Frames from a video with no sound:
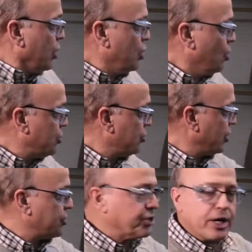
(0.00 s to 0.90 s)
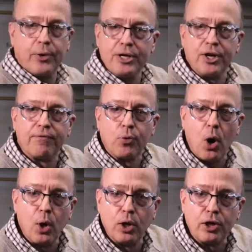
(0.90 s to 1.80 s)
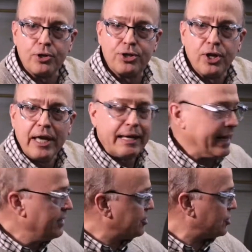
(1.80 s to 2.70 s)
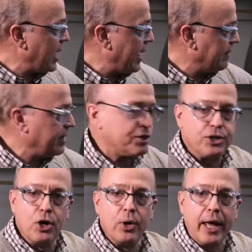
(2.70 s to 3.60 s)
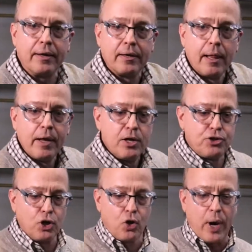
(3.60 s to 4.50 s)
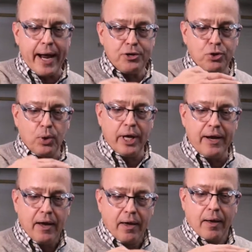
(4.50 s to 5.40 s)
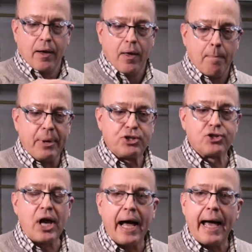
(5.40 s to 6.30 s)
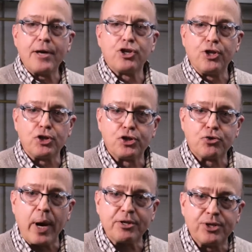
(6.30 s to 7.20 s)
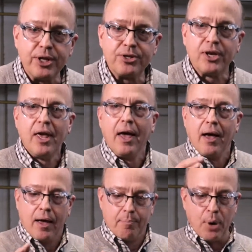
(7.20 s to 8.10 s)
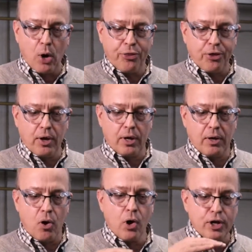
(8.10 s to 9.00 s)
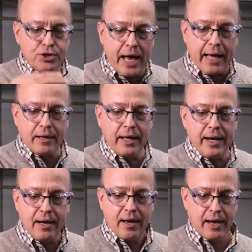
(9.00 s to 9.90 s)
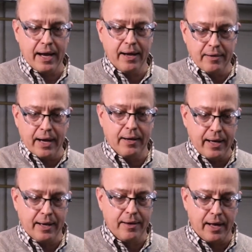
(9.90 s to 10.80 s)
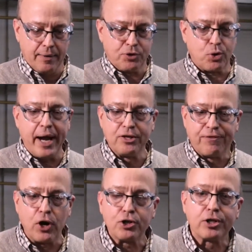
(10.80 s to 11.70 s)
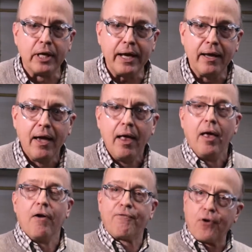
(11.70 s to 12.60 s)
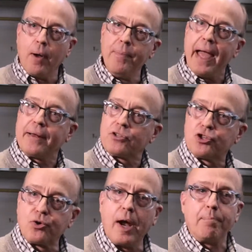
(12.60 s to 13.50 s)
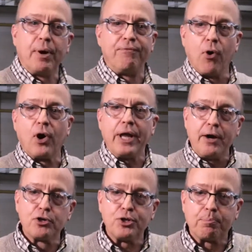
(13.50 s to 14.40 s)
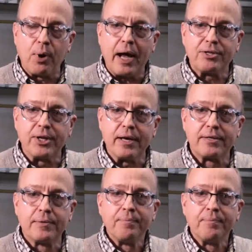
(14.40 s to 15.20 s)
uses a series of rollers inside this unit to gradually massage the stresses both horizontally and, and, and uh, transversely from that strip before it enters the process.